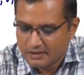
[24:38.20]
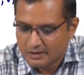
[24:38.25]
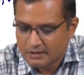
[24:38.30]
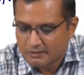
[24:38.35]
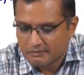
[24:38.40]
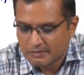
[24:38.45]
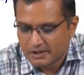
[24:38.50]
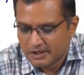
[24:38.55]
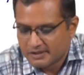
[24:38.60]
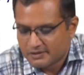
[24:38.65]

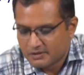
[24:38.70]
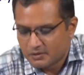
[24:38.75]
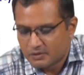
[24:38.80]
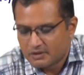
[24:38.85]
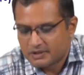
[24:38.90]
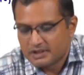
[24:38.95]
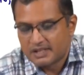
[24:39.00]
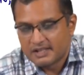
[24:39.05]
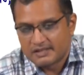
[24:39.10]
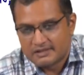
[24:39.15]
Please note
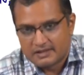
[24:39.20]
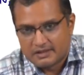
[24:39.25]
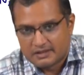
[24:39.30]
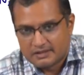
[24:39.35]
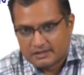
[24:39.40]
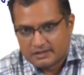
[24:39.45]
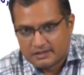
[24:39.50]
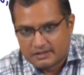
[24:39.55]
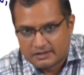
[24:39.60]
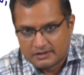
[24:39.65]
the
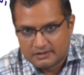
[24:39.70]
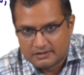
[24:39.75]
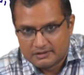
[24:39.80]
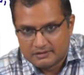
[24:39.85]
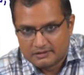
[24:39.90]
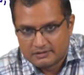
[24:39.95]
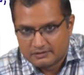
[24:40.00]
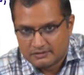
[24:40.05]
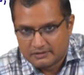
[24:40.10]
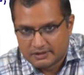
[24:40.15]
distinction here,
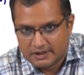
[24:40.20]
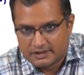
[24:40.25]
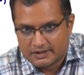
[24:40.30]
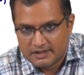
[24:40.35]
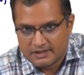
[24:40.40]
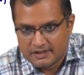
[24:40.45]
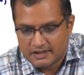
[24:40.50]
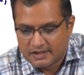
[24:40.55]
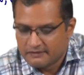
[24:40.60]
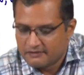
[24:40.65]
okay, these
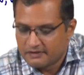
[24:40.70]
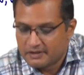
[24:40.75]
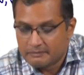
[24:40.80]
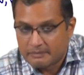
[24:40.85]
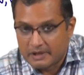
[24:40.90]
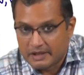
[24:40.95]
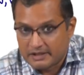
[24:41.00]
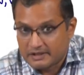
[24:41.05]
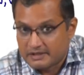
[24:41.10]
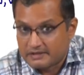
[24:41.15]
are different
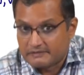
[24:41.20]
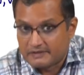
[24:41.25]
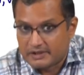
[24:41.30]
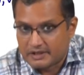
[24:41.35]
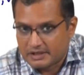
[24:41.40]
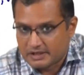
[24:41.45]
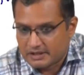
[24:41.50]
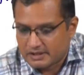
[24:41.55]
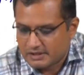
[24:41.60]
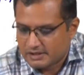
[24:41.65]
partition
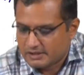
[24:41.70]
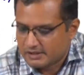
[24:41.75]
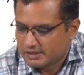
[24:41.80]
functions.